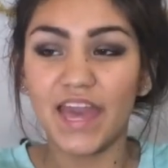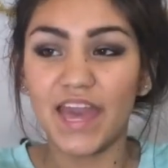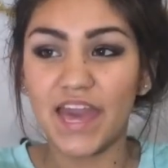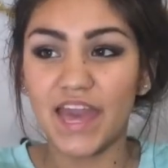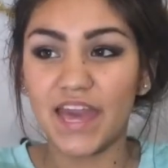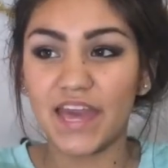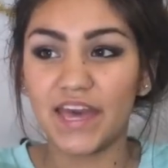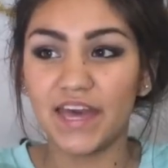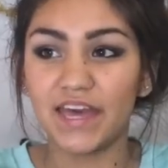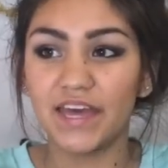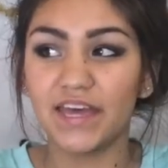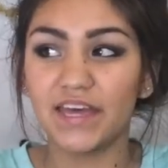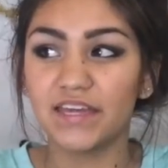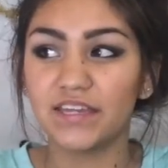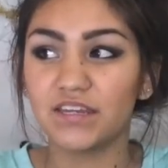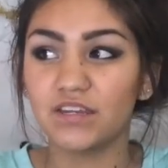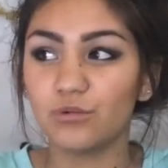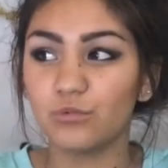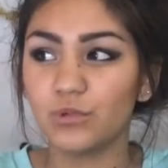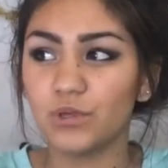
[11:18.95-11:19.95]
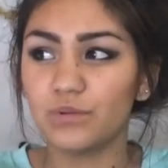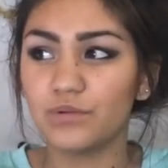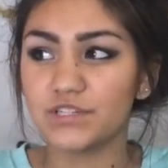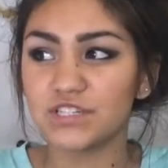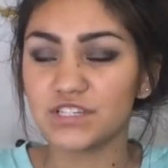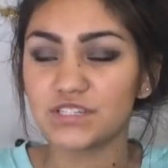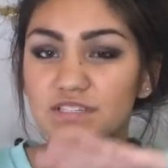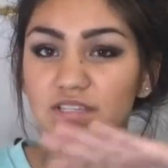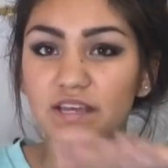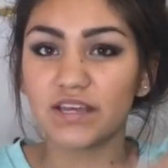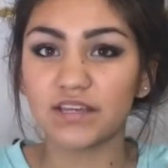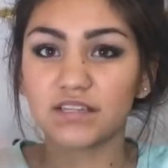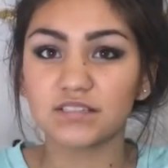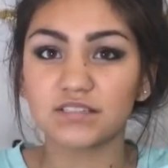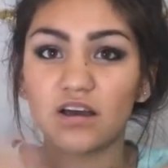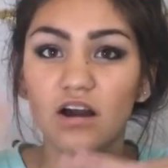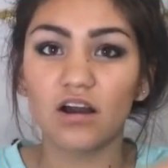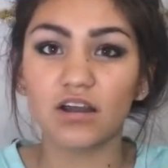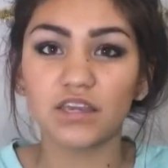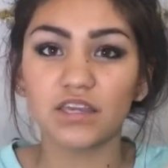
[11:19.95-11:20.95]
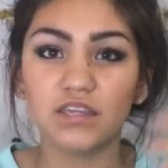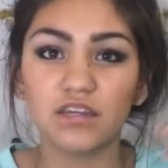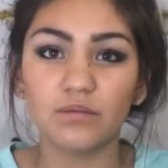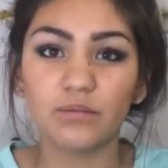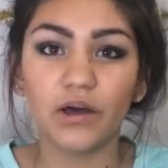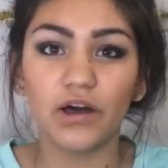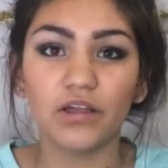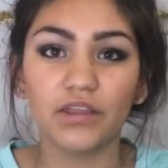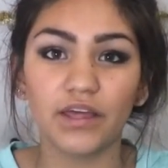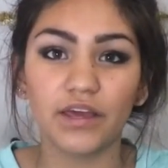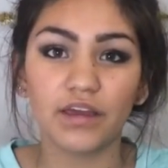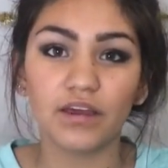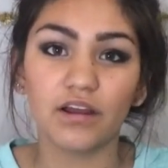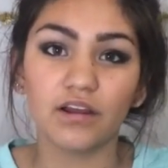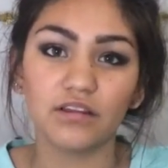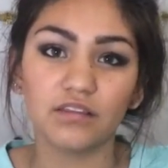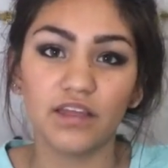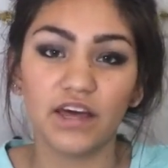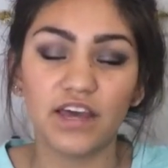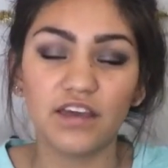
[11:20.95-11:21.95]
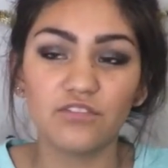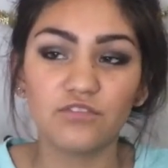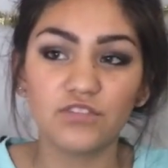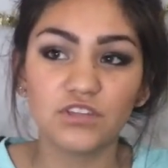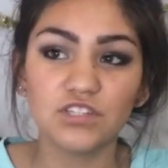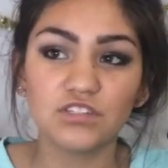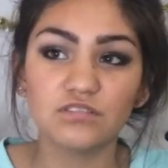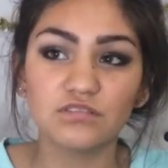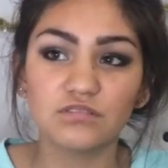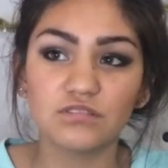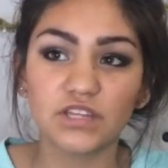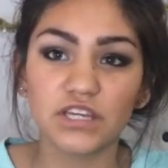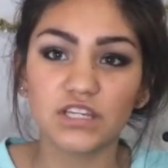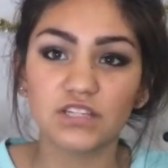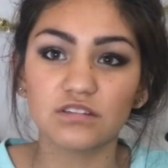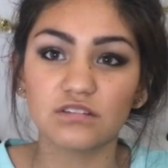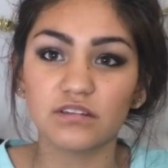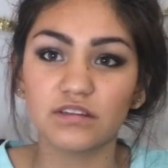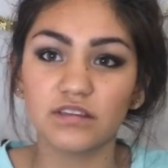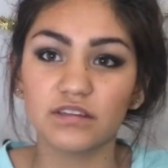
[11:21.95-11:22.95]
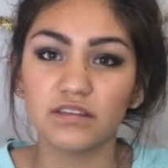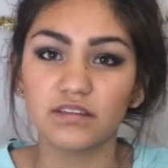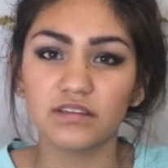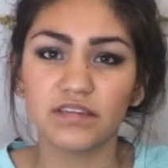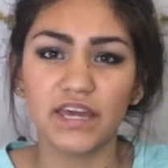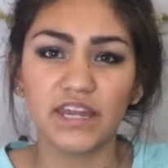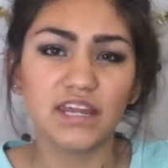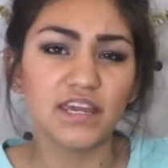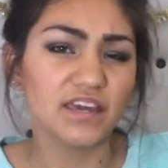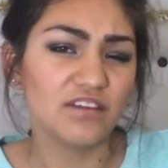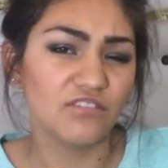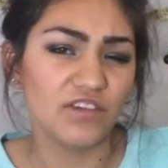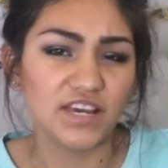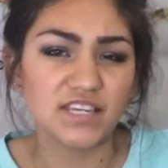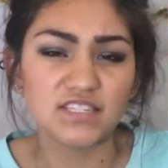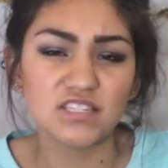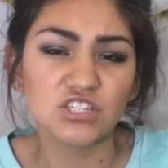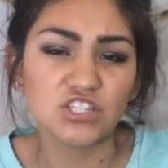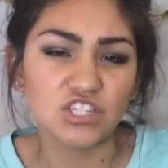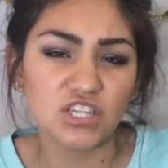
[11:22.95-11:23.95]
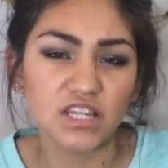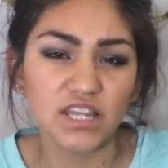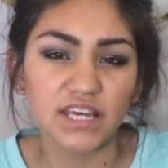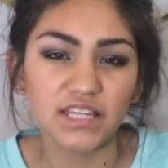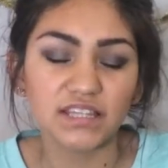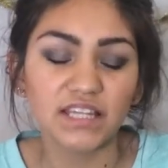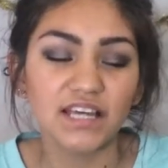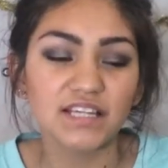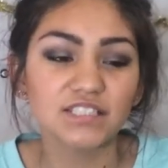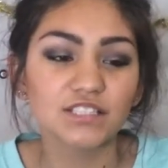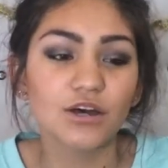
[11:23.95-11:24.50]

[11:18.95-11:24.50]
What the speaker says: And we were just like talking about like our life and like getting advice and shit like that.